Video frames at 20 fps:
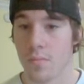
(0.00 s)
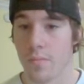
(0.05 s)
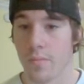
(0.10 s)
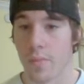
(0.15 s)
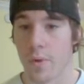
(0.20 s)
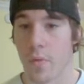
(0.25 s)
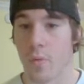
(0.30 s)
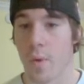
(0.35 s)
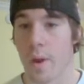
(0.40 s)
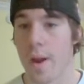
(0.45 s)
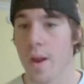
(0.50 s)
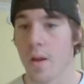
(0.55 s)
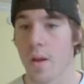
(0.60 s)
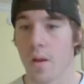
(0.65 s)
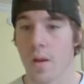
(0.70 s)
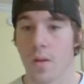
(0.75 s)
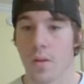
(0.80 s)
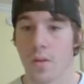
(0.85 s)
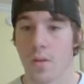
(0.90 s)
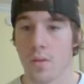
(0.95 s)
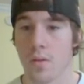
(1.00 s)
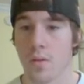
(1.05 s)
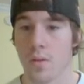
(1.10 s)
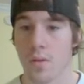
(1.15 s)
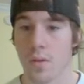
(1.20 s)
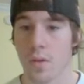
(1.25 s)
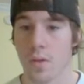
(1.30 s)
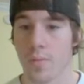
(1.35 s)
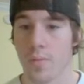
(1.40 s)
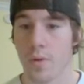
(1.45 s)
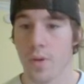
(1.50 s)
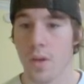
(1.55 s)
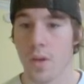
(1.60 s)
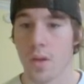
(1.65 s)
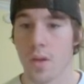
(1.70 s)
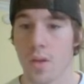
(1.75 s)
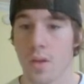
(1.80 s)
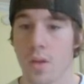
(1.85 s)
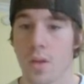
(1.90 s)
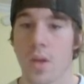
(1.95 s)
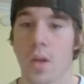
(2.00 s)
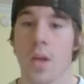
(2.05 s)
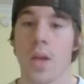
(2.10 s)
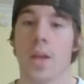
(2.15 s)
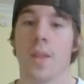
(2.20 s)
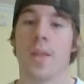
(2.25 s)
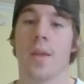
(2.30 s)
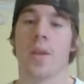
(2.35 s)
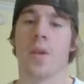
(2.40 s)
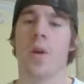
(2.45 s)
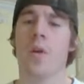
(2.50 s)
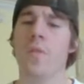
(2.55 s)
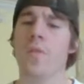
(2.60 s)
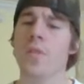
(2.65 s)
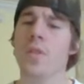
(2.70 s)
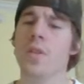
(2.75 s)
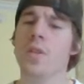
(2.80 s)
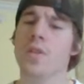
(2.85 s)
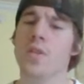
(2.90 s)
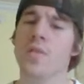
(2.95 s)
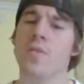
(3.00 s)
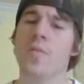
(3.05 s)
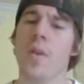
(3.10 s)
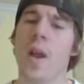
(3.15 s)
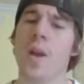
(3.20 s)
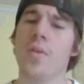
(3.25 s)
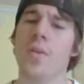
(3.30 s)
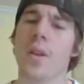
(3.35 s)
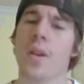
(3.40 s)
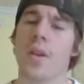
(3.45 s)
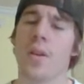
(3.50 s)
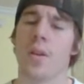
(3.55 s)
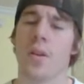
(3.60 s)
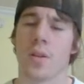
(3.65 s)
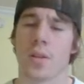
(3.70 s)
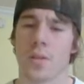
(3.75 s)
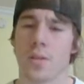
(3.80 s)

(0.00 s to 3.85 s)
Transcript: But where do you put it? They go for the surround kill here.